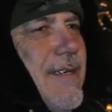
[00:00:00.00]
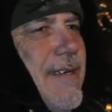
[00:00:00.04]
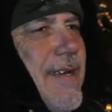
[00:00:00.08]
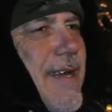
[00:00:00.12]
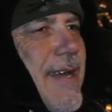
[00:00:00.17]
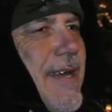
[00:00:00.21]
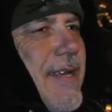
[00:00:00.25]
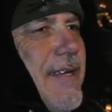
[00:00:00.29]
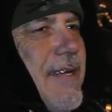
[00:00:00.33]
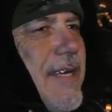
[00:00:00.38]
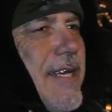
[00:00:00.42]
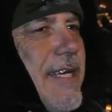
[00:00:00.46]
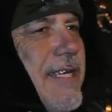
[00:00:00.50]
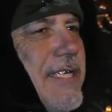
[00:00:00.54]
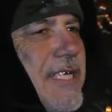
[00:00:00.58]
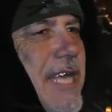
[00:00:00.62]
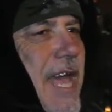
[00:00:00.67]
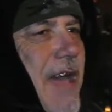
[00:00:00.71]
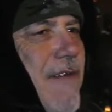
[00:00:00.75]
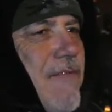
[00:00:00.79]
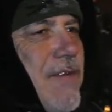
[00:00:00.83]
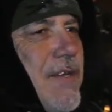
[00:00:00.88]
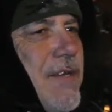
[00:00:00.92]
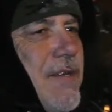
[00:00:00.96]
And he's
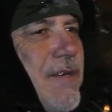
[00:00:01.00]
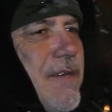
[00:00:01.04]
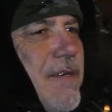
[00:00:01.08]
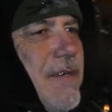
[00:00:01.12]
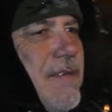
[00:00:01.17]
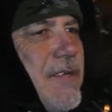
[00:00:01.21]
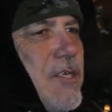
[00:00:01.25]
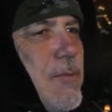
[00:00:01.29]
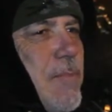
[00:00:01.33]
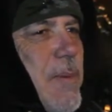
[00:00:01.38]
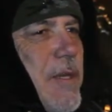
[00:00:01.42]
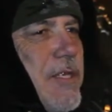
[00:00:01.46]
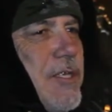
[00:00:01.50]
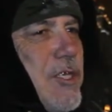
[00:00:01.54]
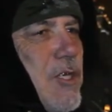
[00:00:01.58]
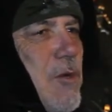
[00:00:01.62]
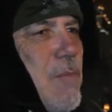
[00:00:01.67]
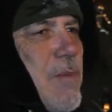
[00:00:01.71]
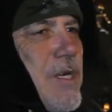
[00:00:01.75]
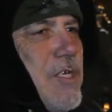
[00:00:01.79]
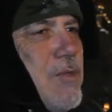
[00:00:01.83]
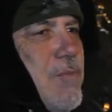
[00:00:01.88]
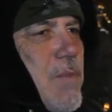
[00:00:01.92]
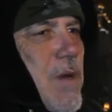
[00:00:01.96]
having to spend
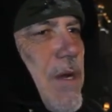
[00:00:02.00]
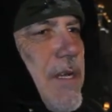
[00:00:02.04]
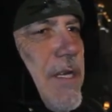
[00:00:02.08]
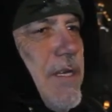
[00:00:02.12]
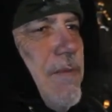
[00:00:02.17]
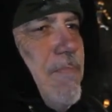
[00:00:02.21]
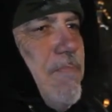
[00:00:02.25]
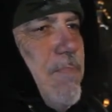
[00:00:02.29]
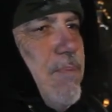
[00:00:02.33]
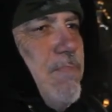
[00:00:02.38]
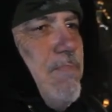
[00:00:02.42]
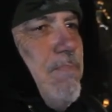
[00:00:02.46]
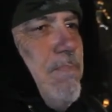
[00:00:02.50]
so much money